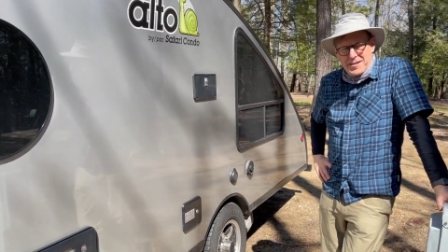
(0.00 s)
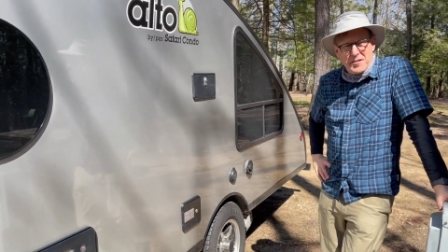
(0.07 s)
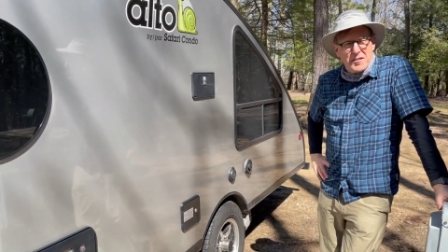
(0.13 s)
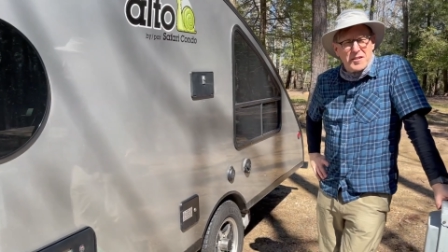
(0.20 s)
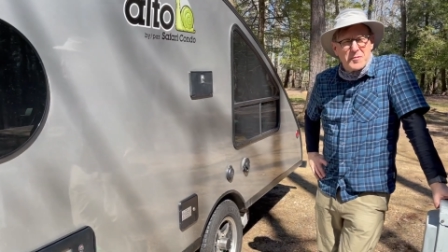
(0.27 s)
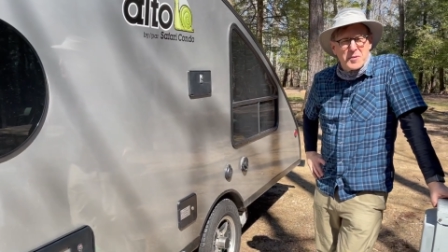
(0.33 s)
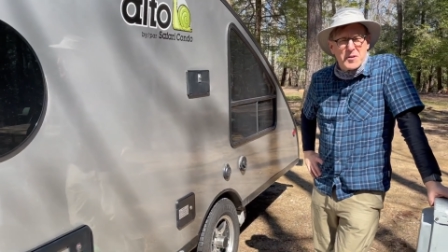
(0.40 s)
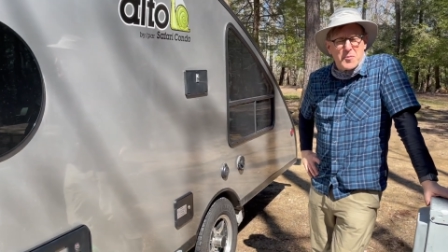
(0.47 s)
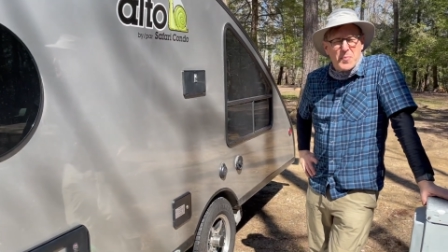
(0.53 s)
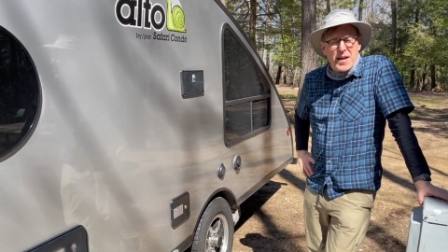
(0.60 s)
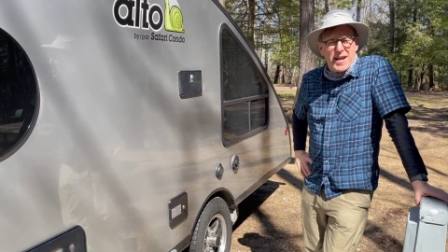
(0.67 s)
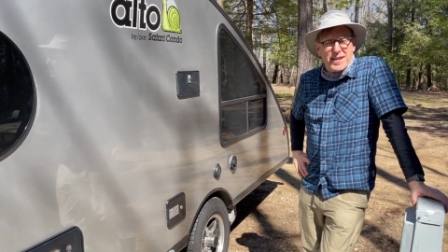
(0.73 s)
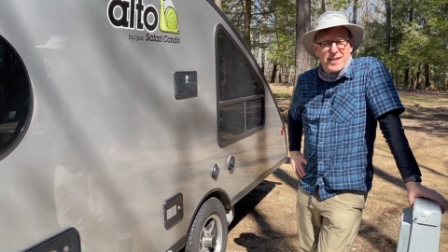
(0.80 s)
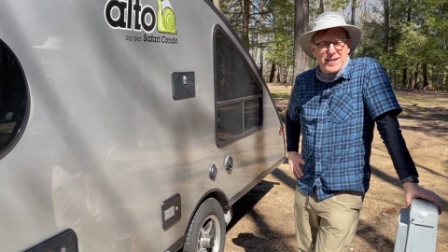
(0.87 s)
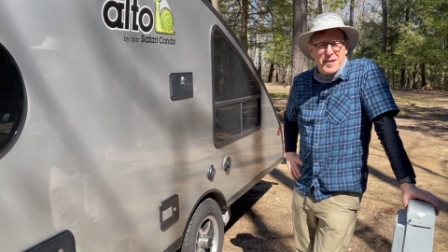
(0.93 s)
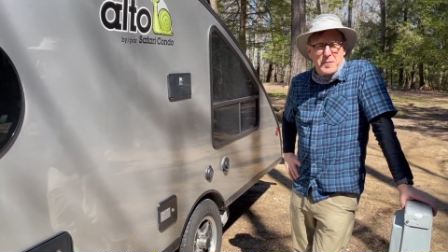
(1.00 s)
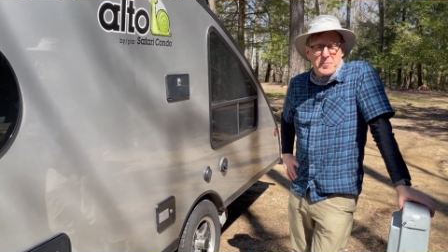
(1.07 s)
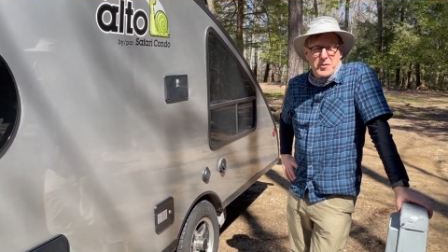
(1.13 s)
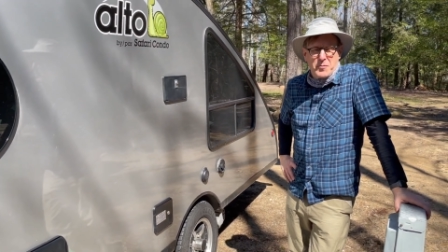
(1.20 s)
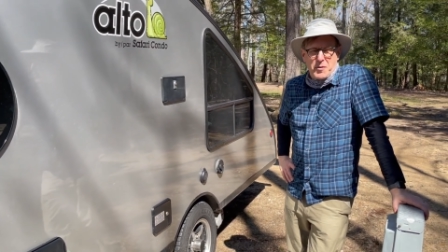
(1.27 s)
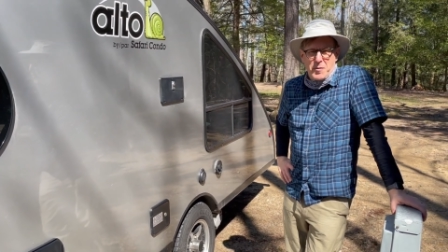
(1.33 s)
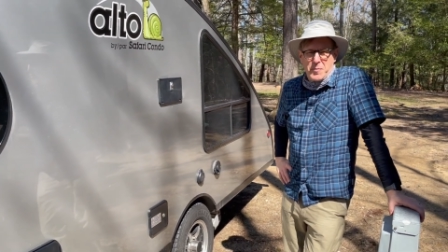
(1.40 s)
thing, when you're backing up,
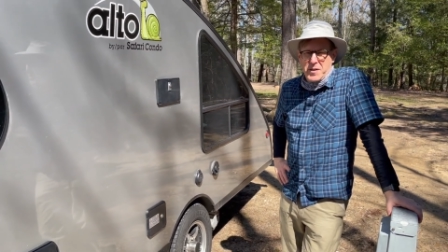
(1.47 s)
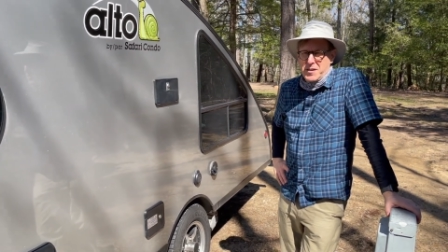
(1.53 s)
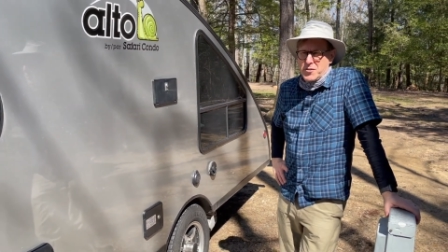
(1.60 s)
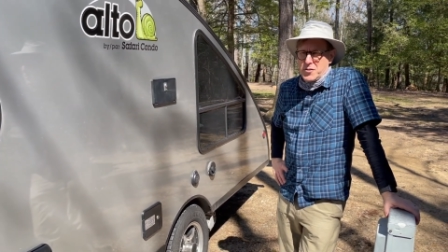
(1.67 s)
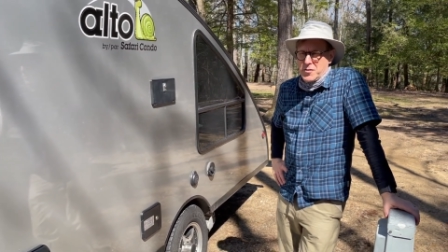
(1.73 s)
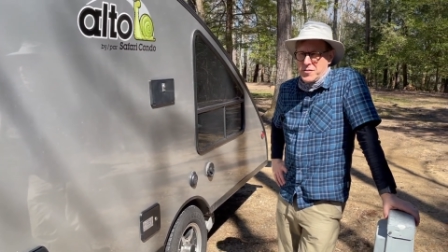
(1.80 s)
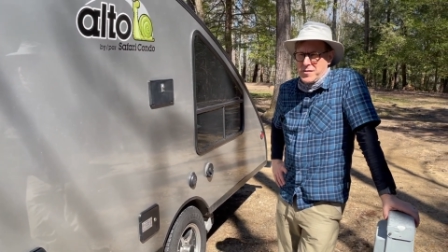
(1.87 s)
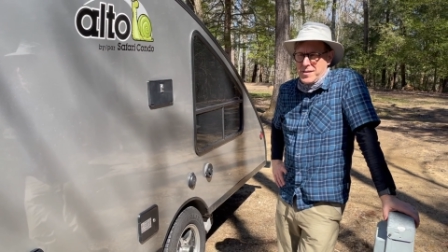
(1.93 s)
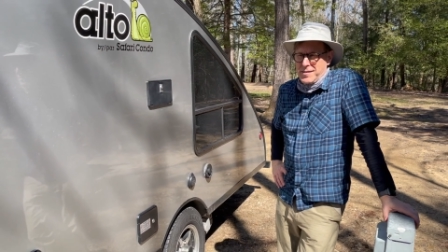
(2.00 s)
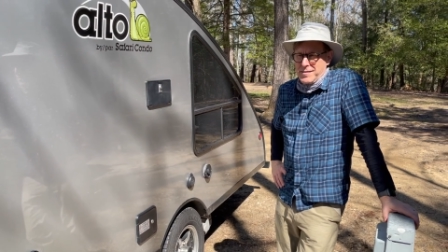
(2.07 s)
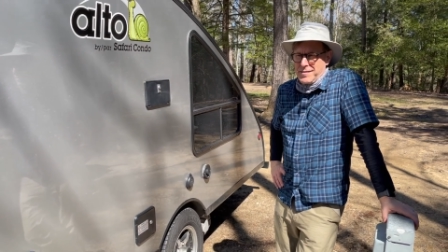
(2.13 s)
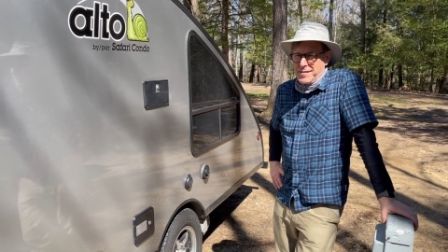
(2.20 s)
you want to make sure that,